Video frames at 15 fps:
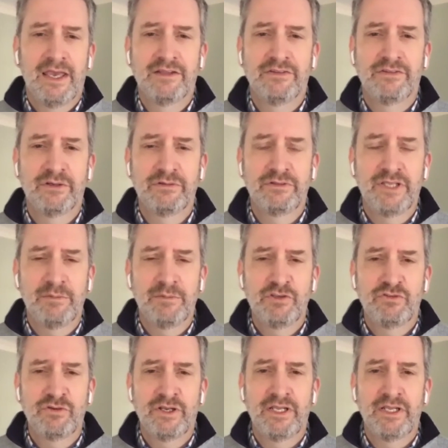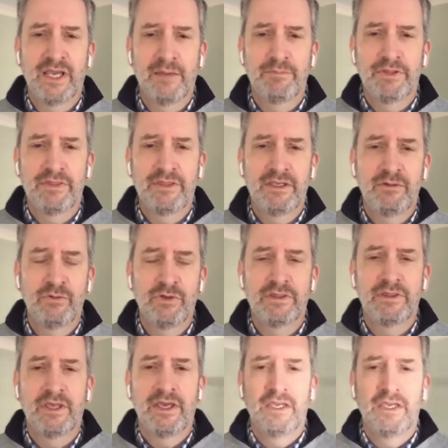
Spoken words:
And so demonstrating empathy with